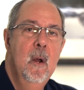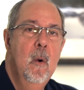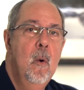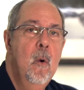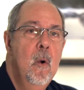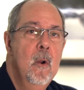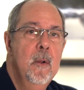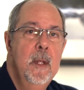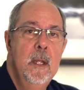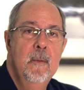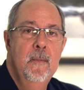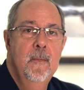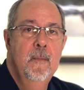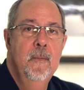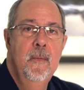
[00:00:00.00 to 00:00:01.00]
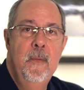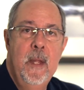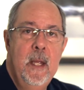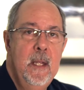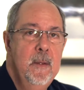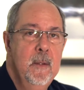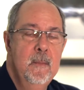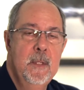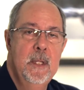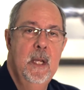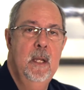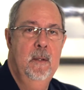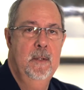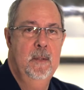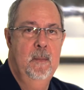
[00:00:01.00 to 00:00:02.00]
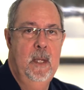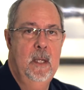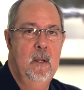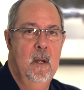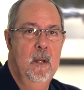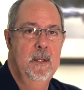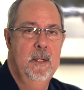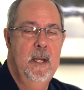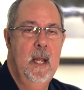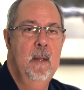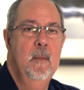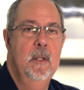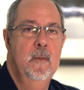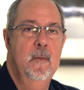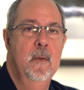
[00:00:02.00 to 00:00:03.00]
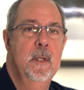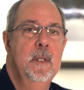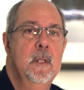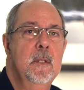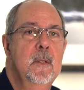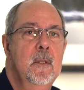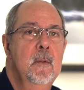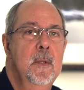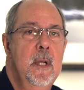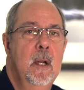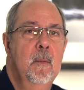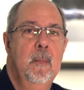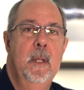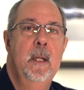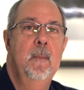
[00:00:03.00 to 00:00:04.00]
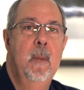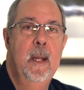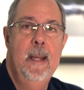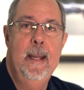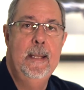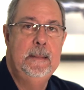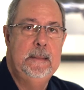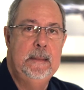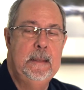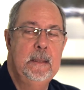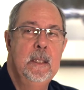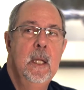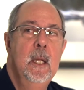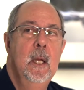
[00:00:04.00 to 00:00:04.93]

or if they themselves may cause damage, for instance, to an airplane by accident.